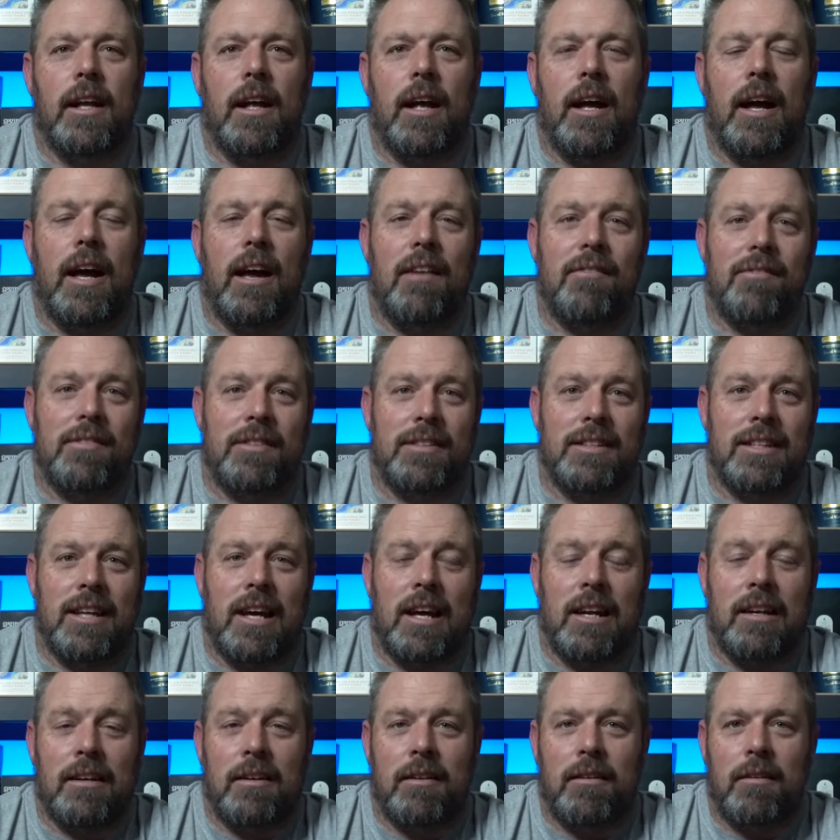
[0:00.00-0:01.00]
I haven't
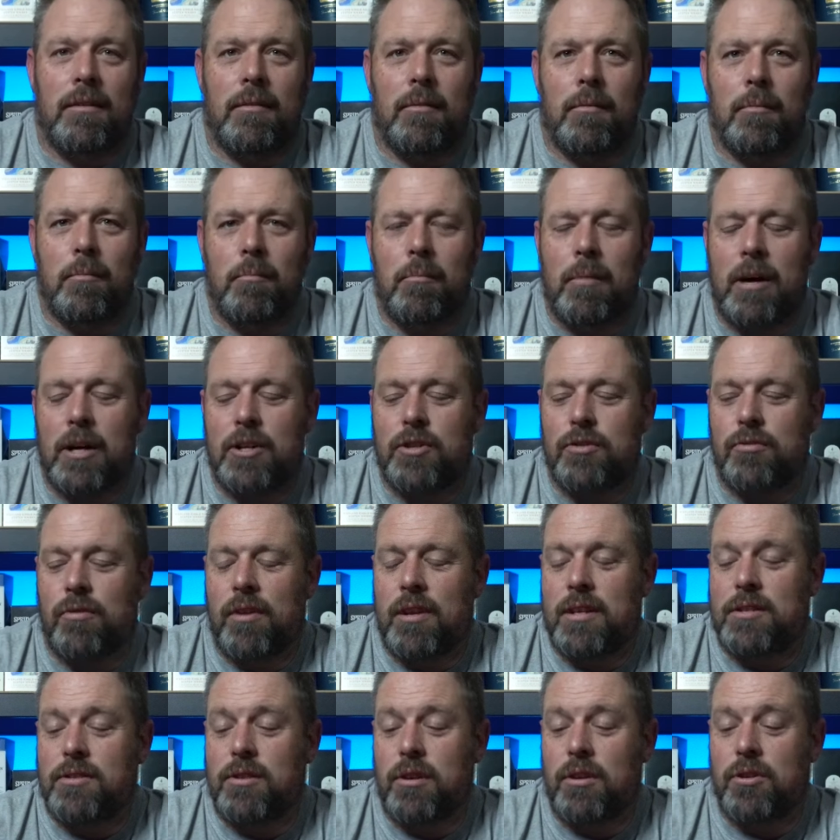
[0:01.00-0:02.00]
done much
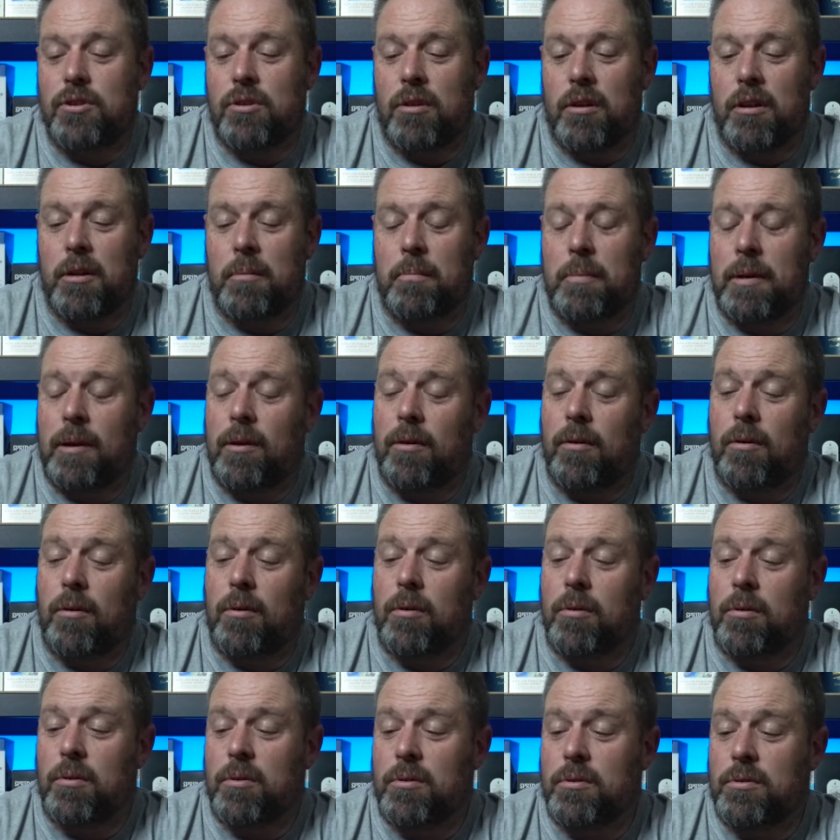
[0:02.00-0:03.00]
research on it
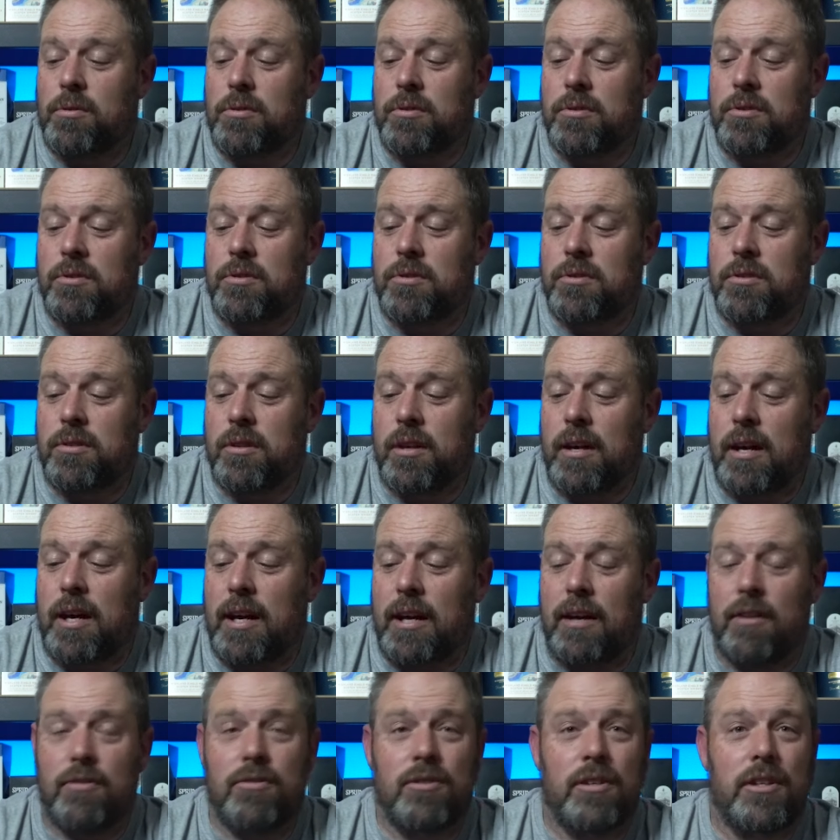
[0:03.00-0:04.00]
because I
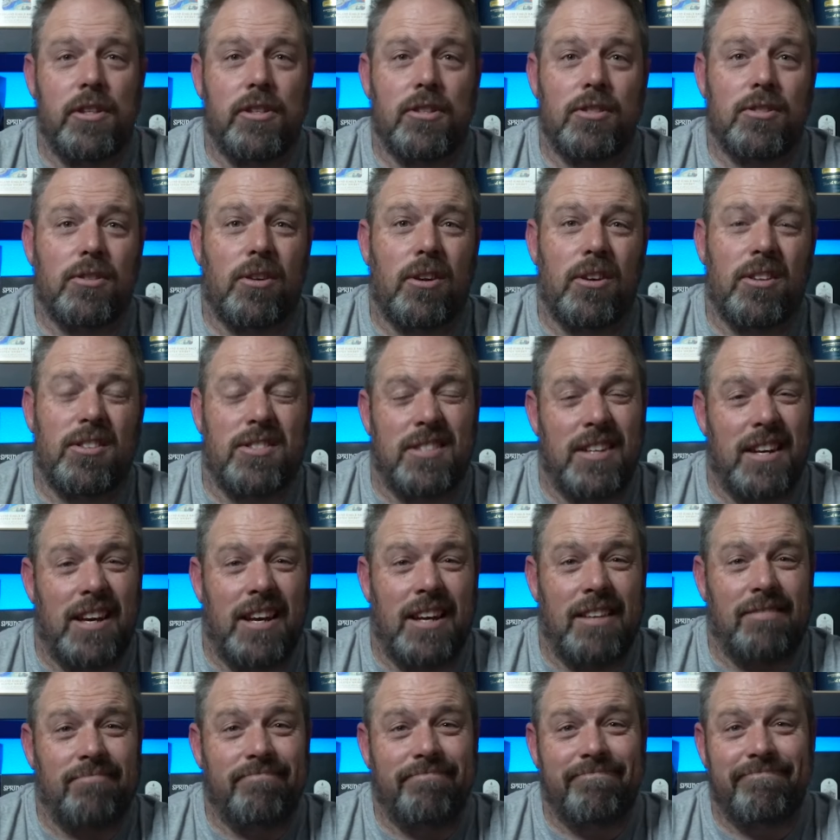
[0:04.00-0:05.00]
literally just got it
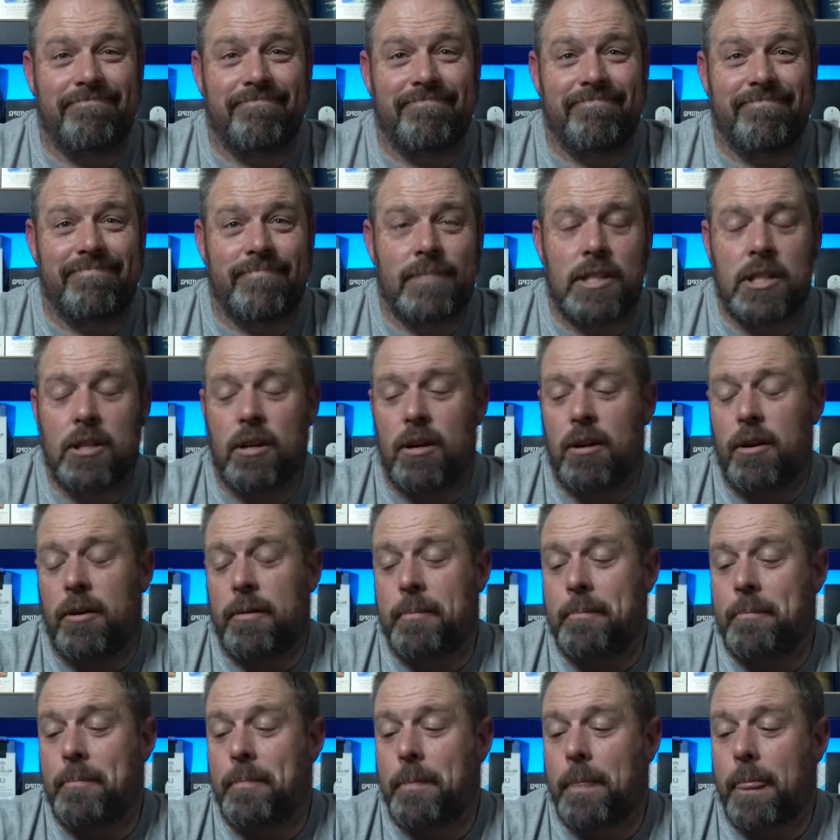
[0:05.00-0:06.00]
today. So
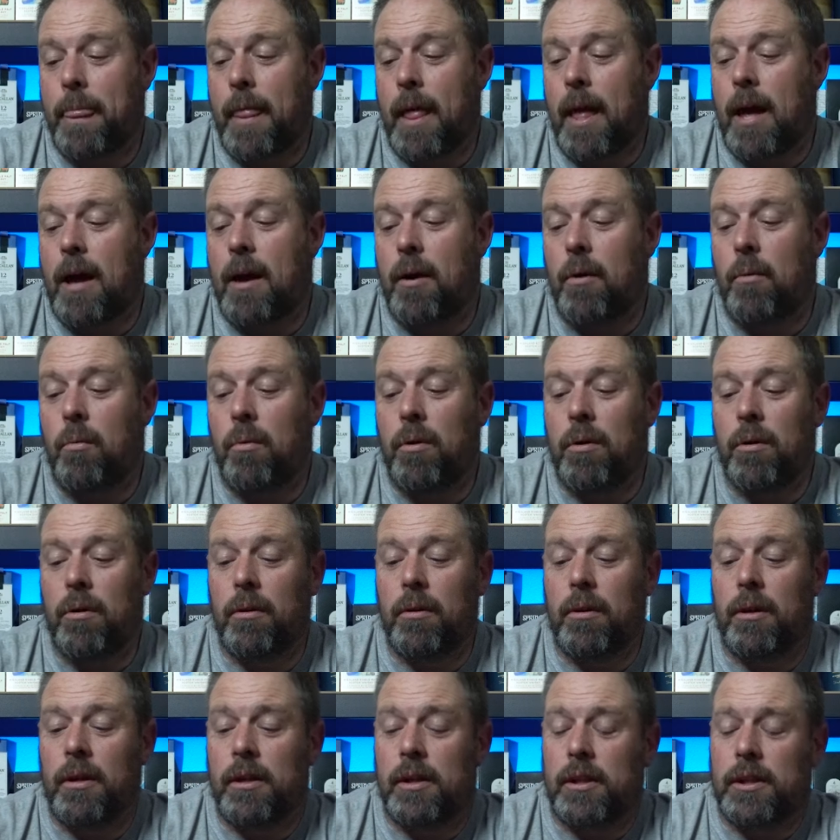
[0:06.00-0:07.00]
I
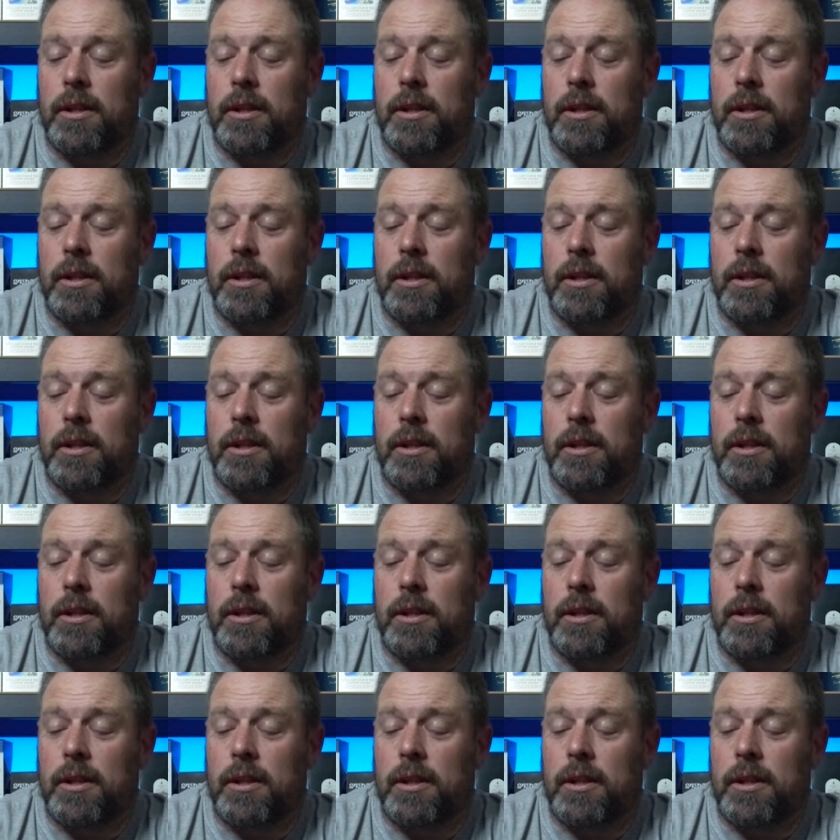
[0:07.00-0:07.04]
will